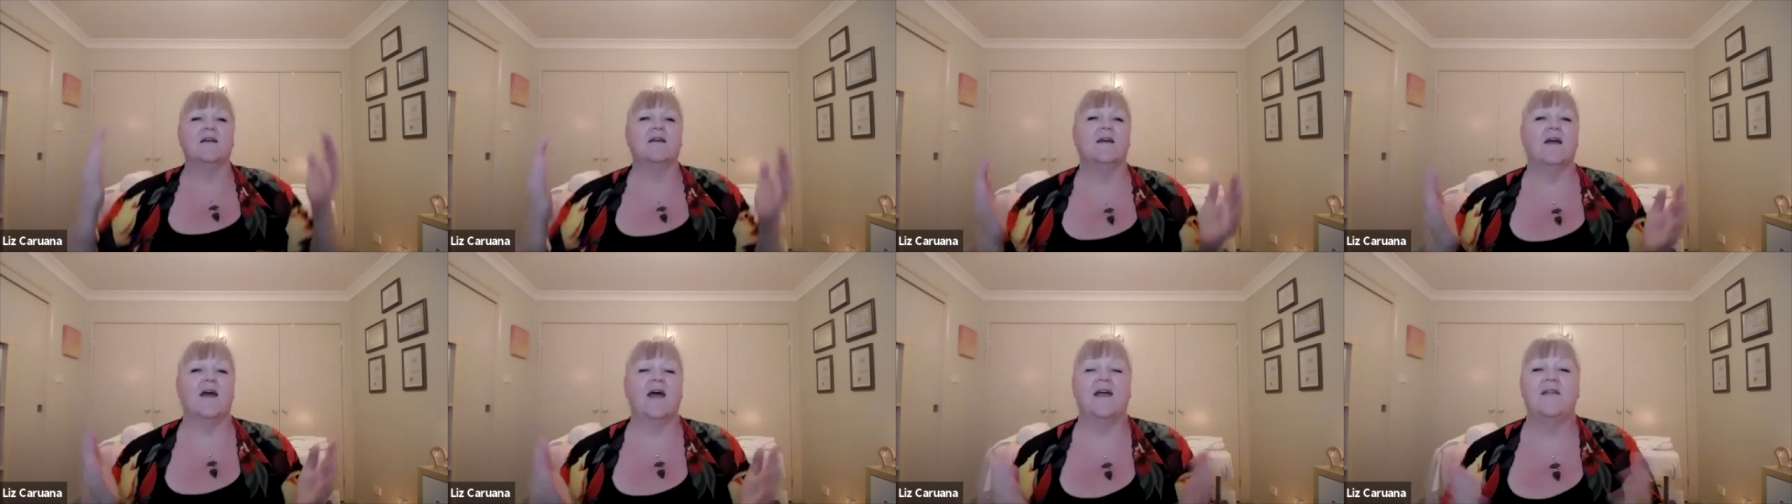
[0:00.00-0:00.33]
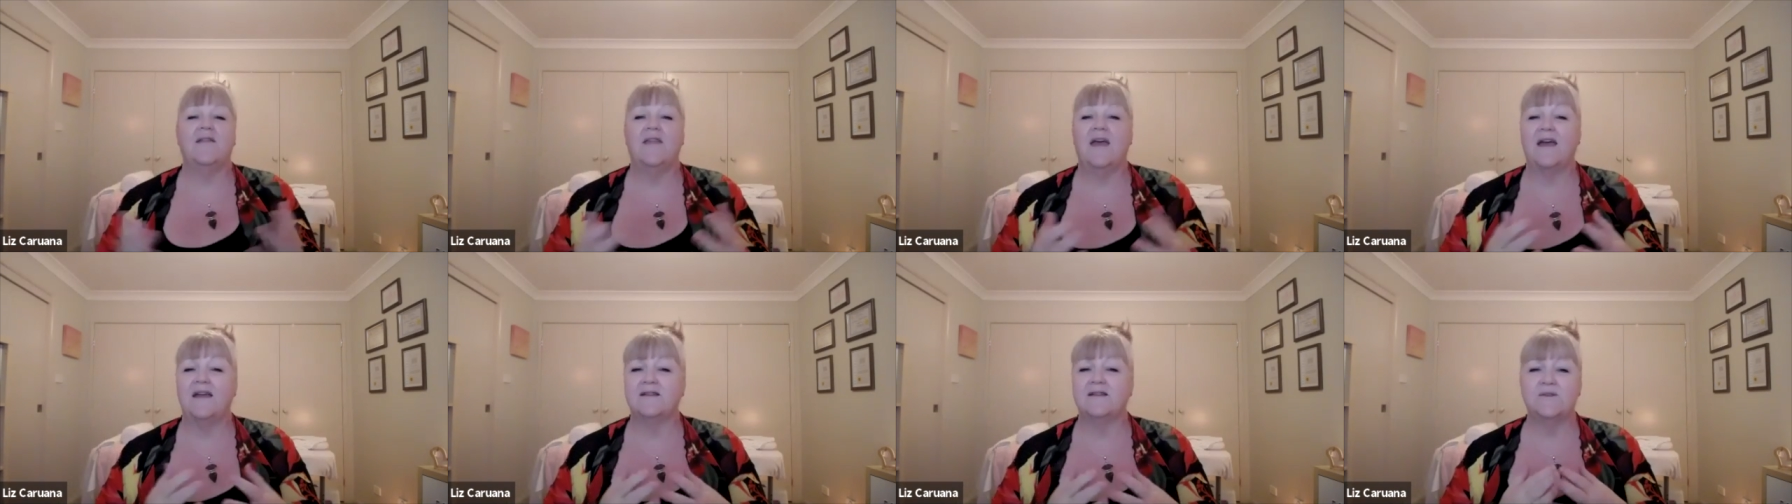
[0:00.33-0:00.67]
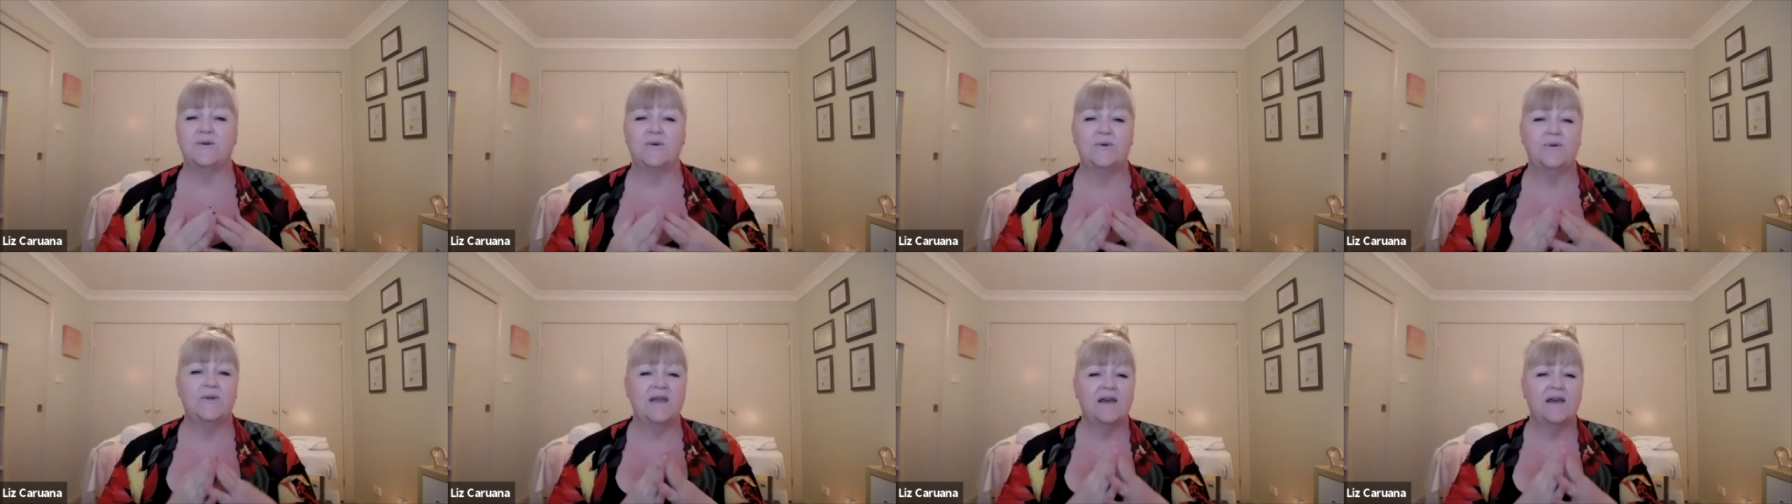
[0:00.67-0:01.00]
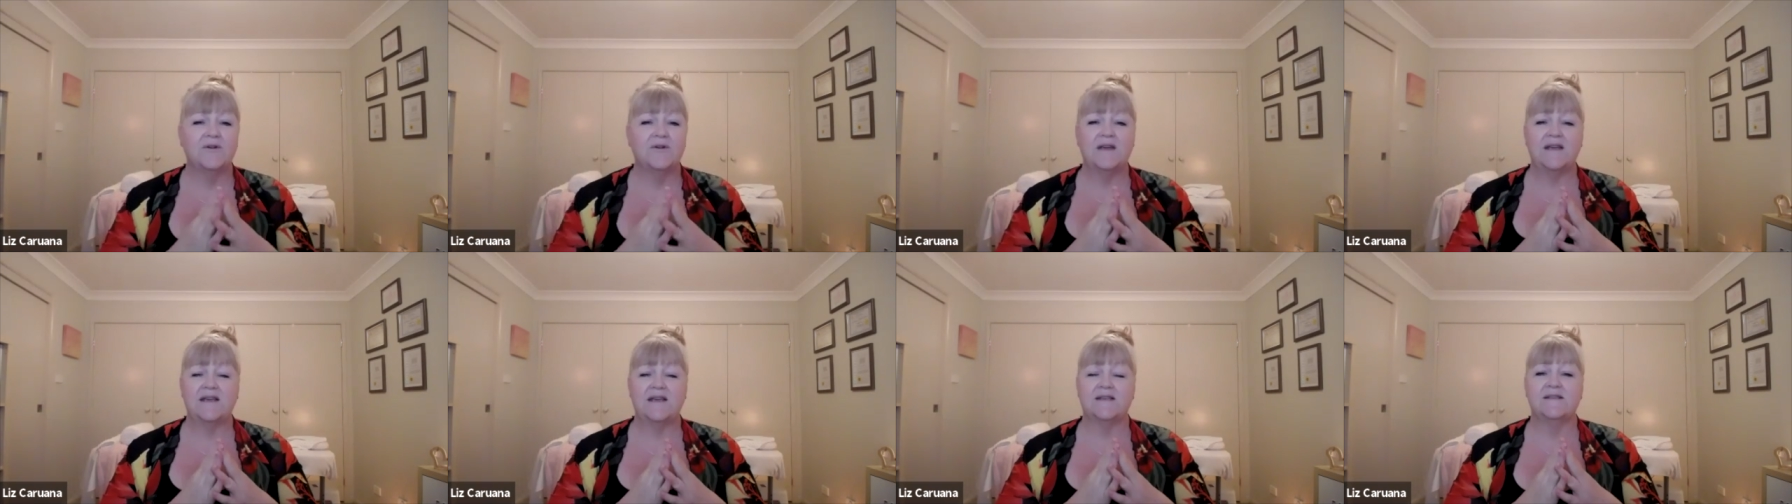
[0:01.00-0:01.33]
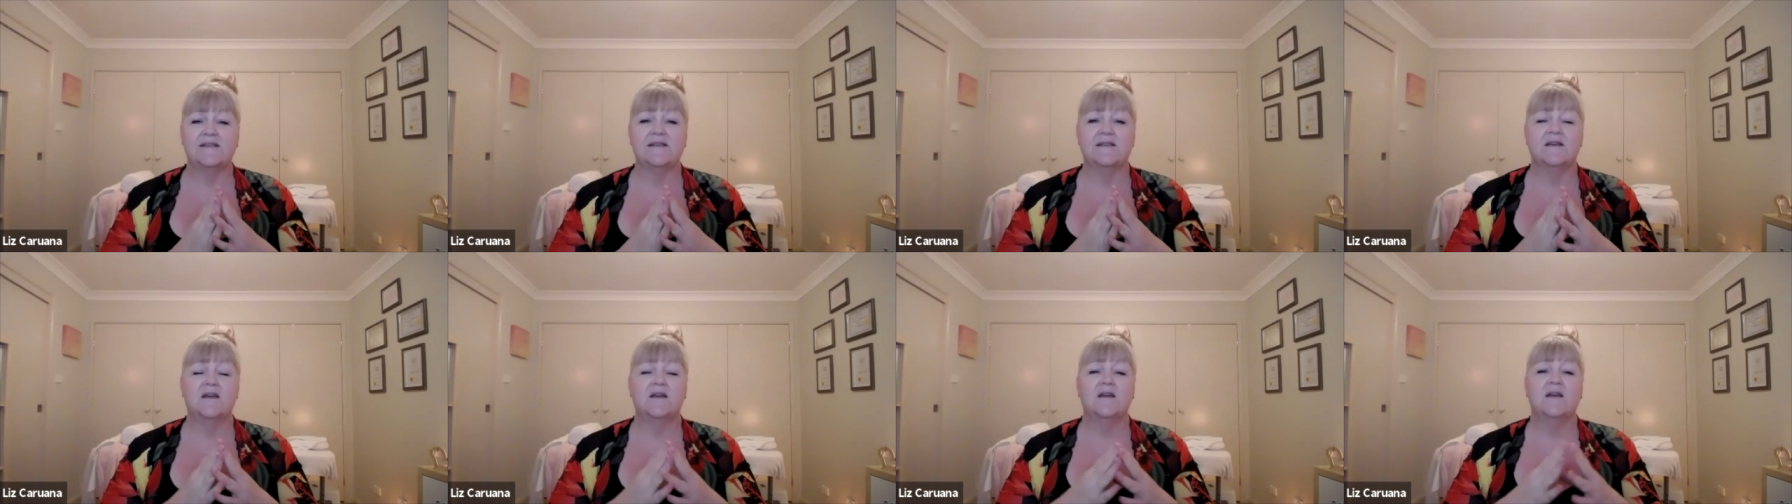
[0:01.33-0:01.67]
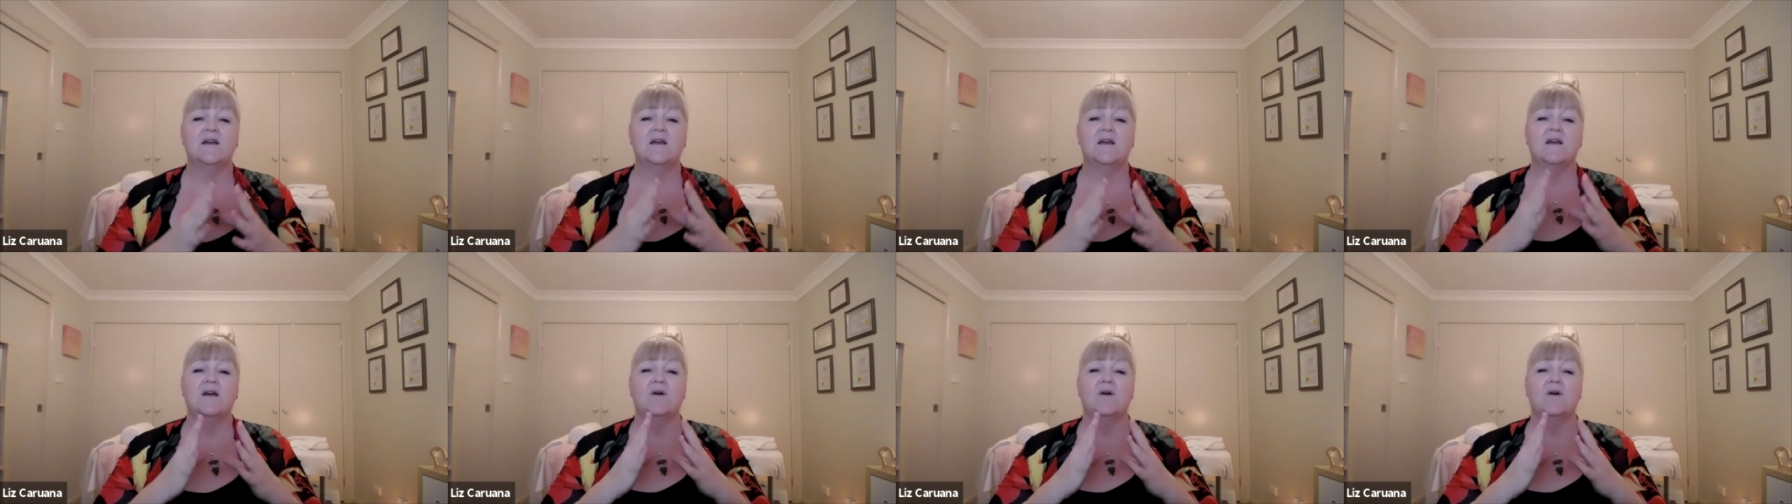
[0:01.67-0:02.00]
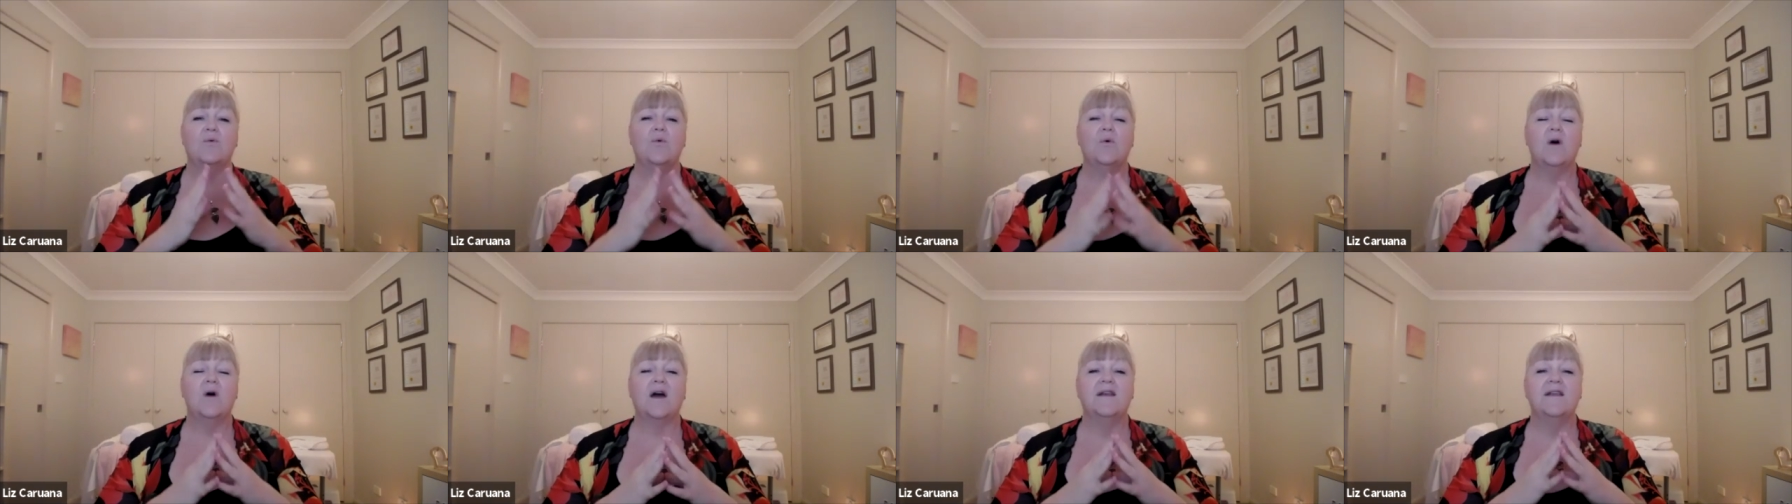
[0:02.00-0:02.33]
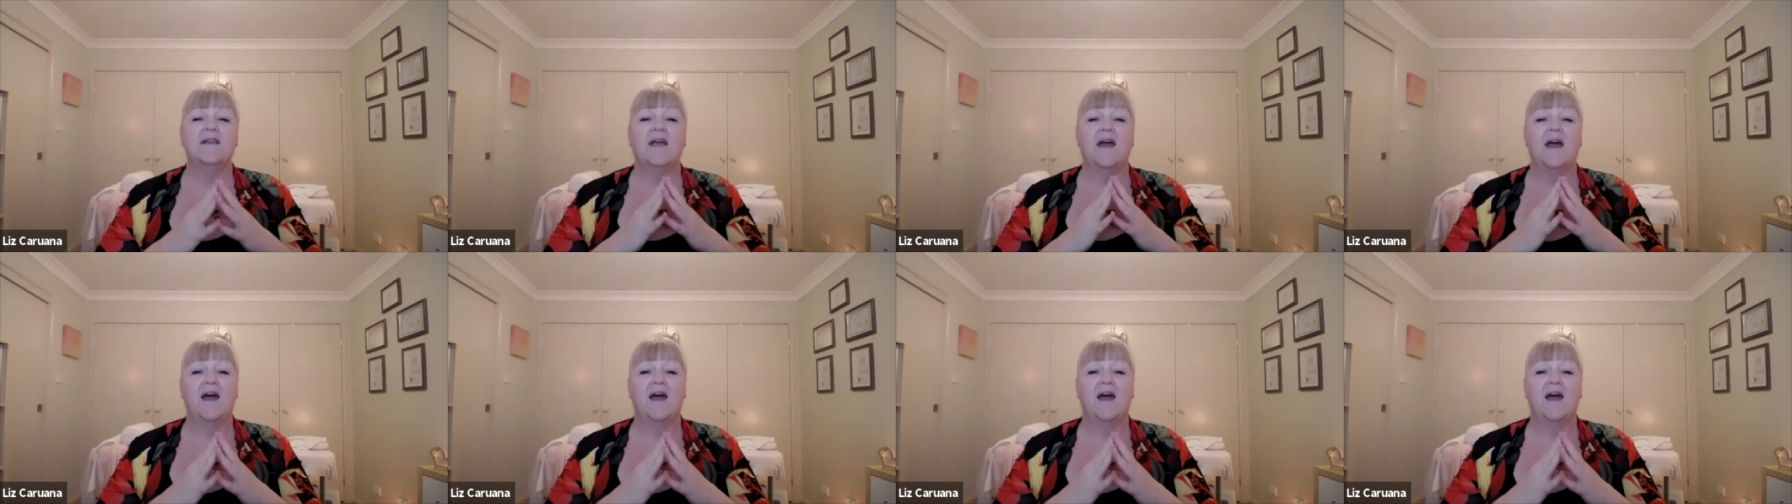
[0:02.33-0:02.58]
And that's all there is. What